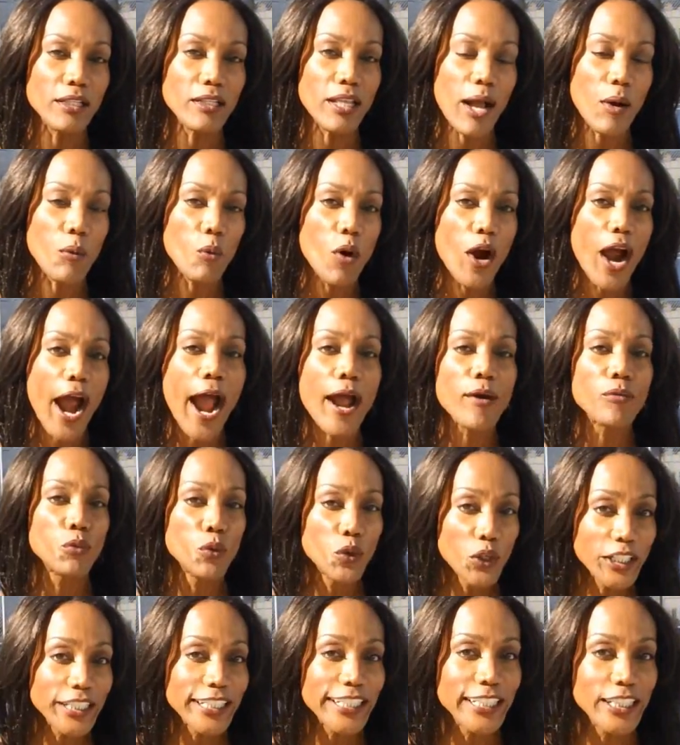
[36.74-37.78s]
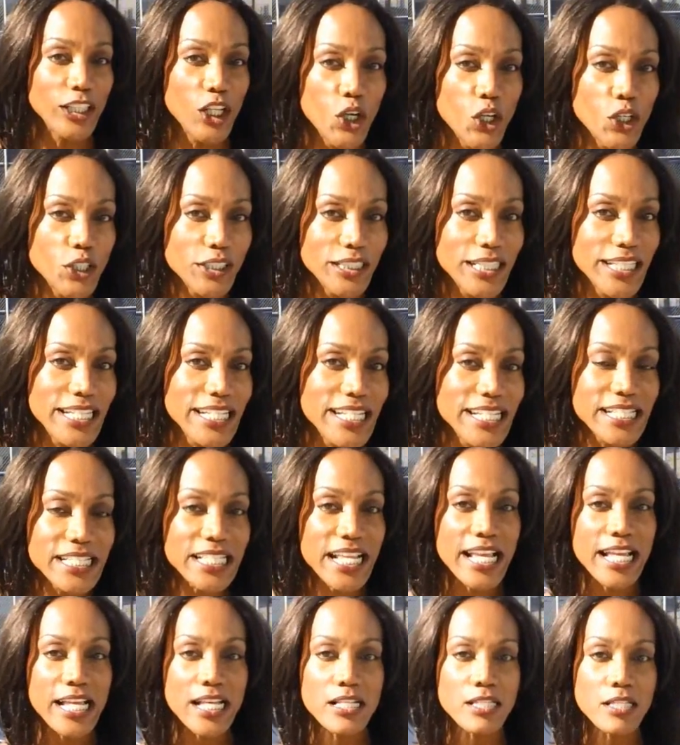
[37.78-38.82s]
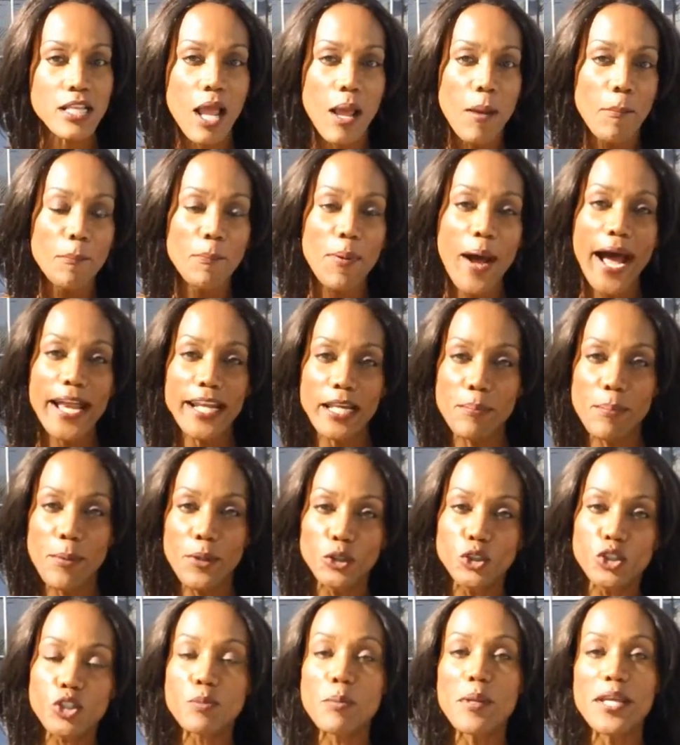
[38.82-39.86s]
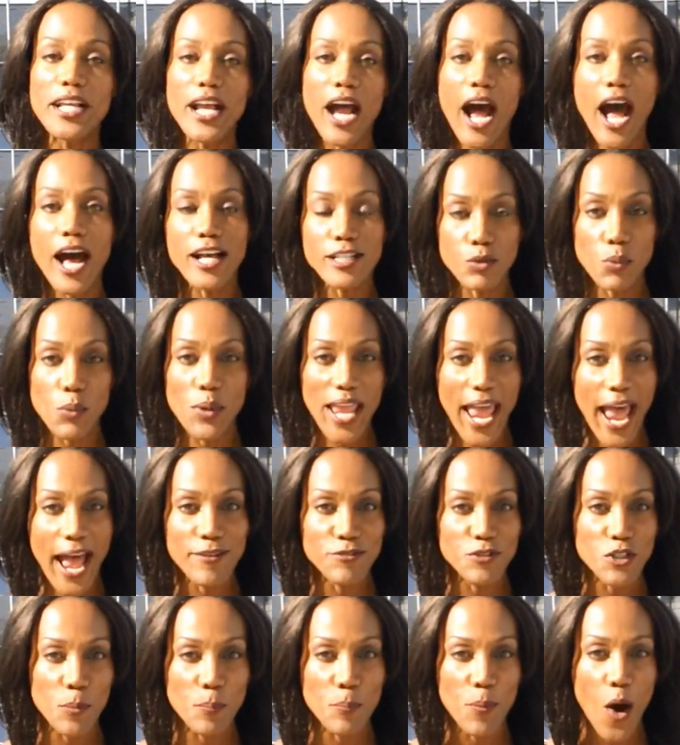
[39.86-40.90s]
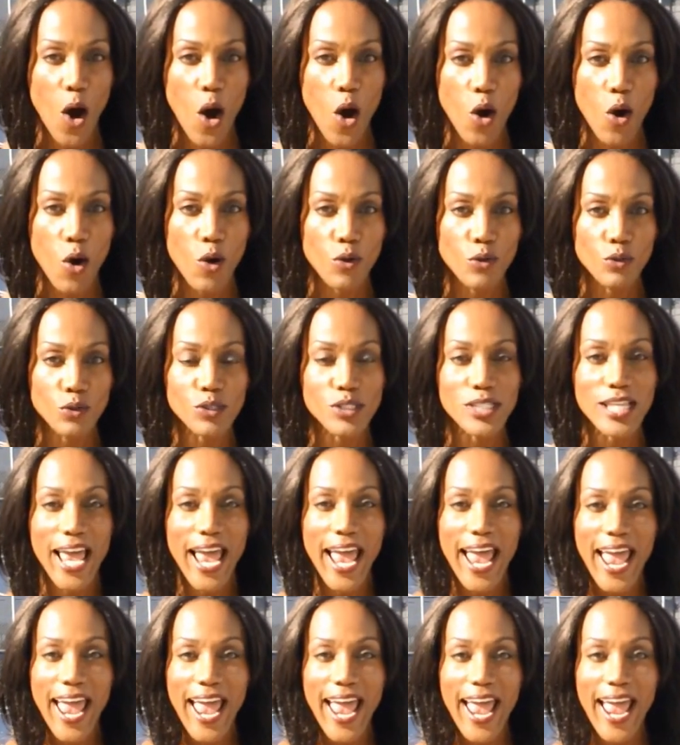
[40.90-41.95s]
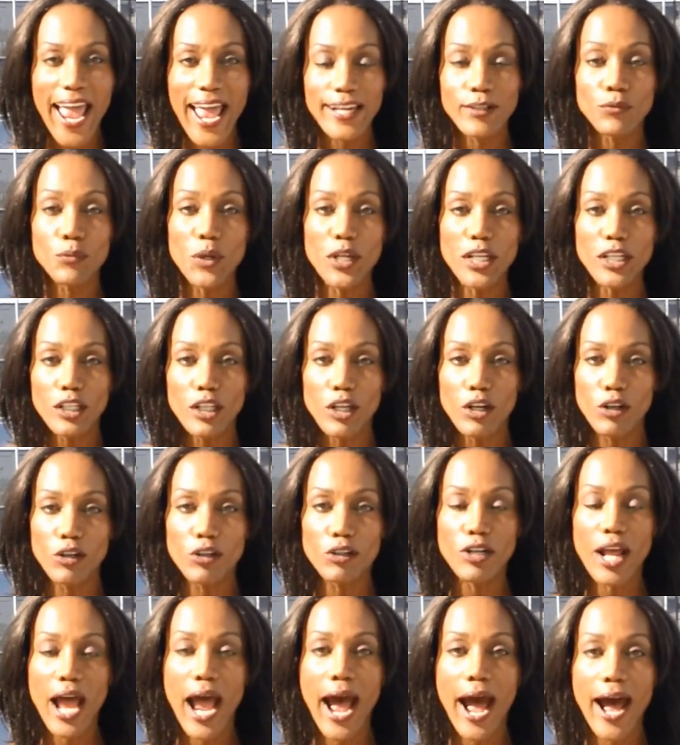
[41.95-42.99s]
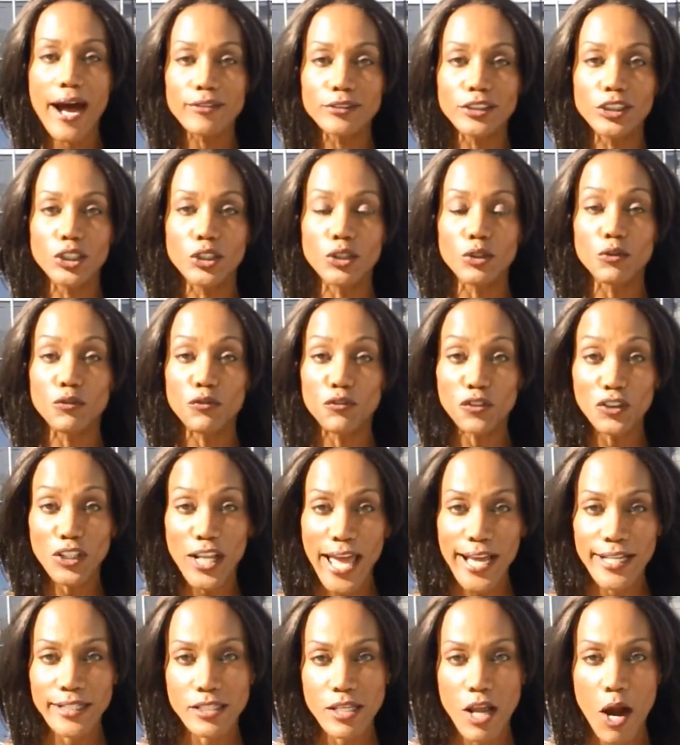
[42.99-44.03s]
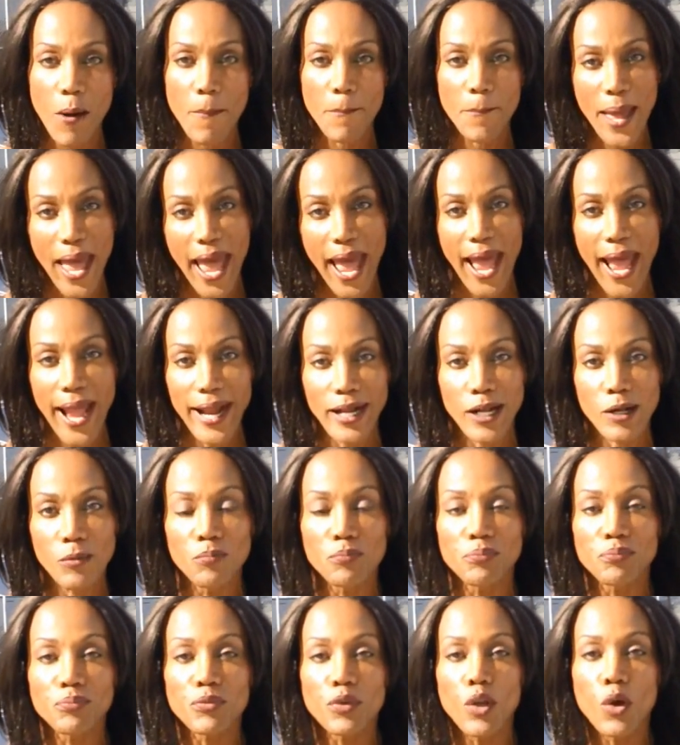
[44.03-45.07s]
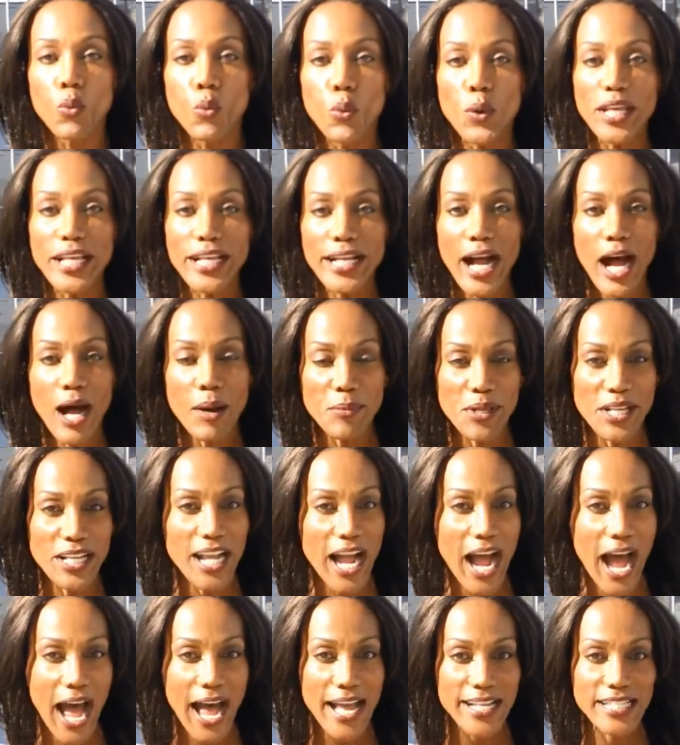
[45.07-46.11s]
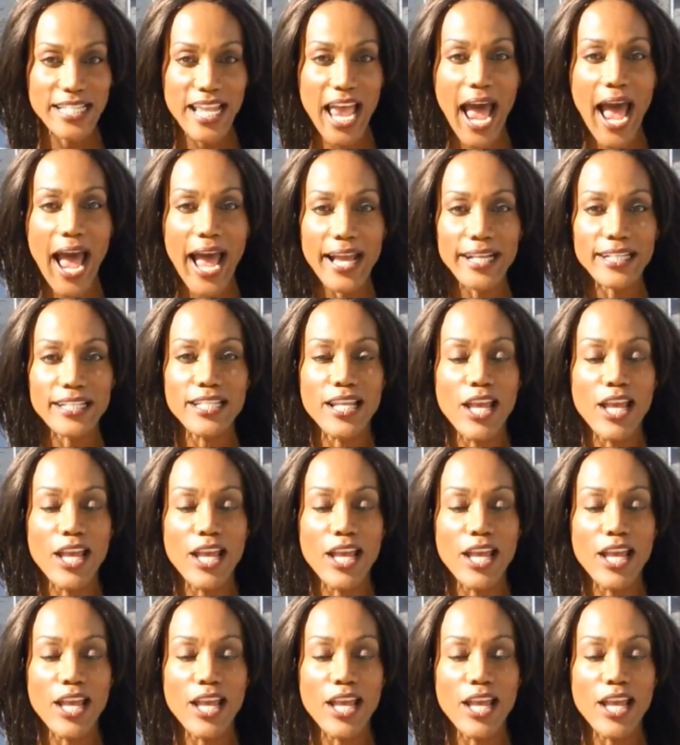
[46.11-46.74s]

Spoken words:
where I really learned this is bodybuilders, because we have to pose and we learn how to flex our back, we come in contact